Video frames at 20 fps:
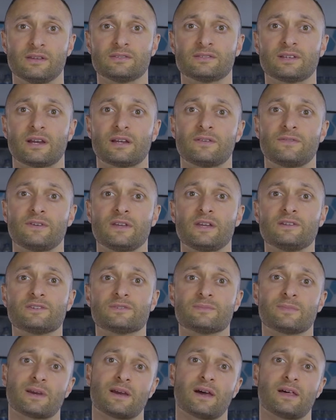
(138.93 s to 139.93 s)
inside of each
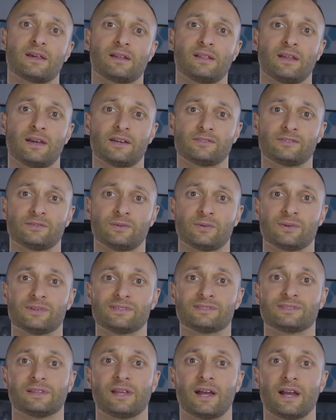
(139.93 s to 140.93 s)
Migali glass door
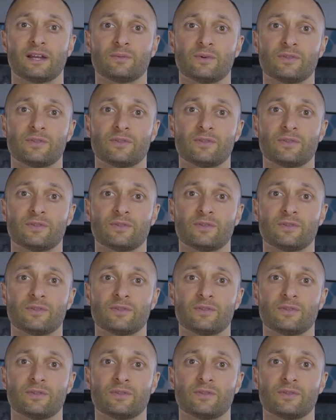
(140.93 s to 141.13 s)
is lined